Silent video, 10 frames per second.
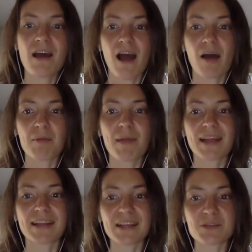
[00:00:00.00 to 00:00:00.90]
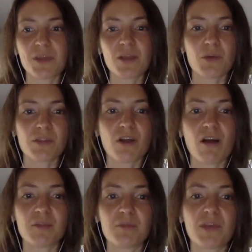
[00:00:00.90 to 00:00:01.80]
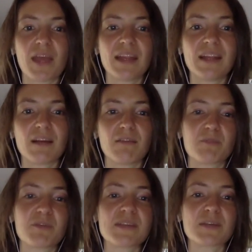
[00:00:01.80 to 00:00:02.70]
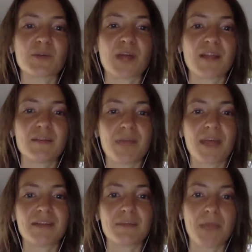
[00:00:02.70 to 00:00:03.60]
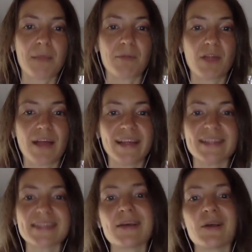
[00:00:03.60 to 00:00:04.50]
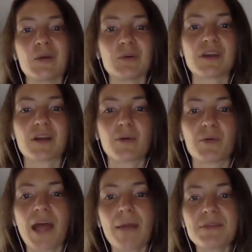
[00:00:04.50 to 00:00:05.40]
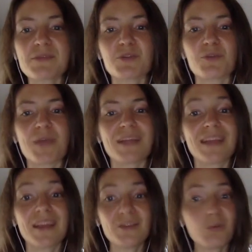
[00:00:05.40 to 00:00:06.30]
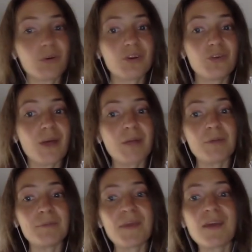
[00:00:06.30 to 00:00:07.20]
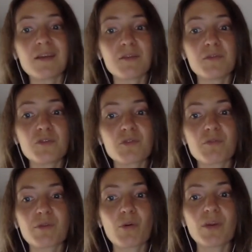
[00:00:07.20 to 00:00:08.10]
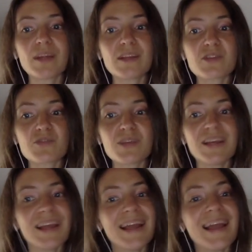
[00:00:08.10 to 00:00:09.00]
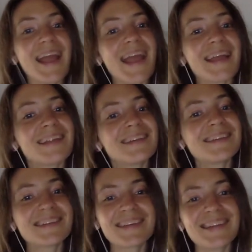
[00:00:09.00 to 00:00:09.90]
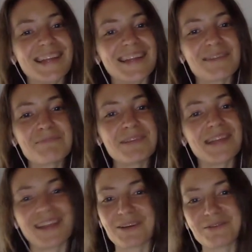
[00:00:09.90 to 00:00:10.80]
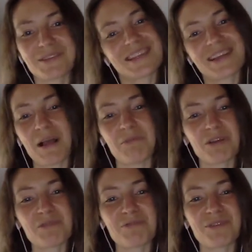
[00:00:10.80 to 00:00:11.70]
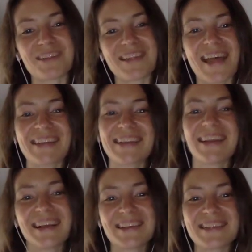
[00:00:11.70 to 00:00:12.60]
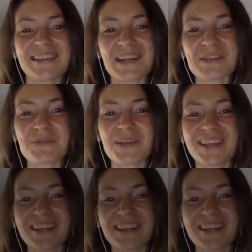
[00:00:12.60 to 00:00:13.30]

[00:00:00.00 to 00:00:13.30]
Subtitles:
I'll be back next week with Colin Buchanan of the Prince Edward Island band Paper Lions. We'll talk about what happens when your band can't tour a new album, the future of the recording industry, and Canadian potatoes. I'm looking forward to that. See you next week.